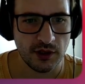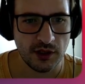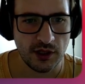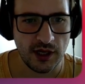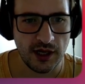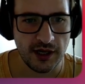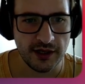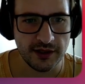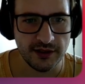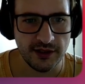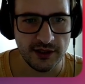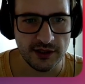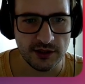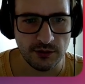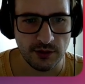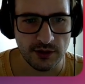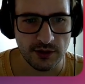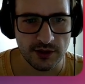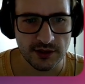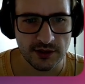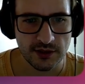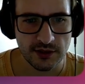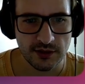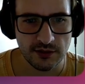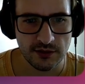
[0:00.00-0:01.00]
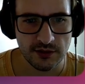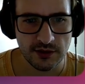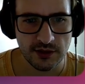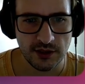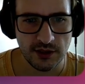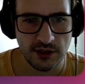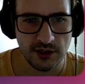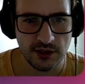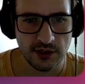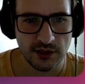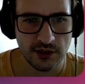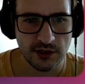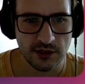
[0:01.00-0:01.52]
Are these ones, you
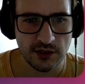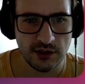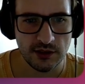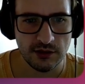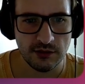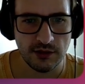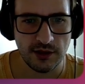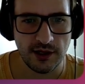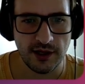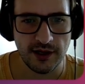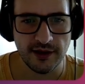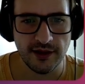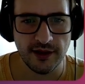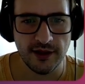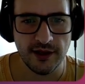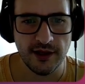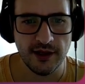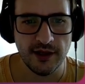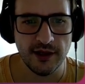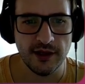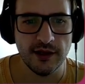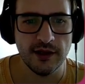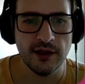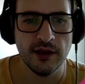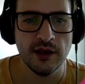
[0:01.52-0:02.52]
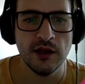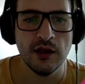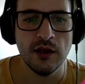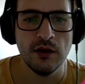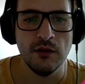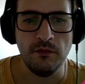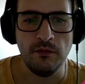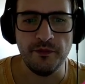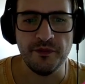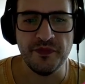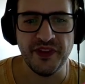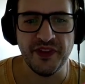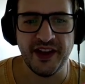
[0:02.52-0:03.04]
see? These one are the
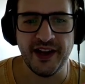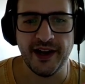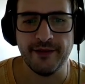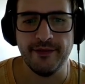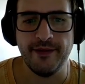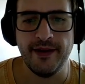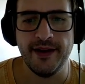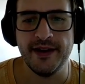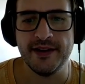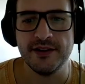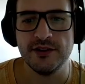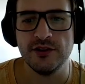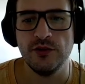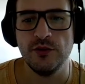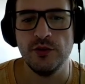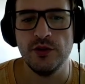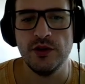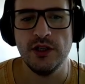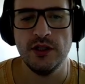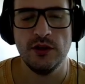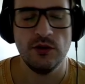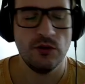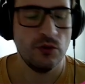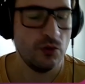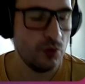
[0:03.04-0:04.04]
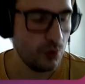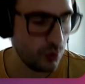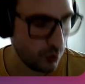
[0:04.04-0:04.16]
the card banners. So we need to do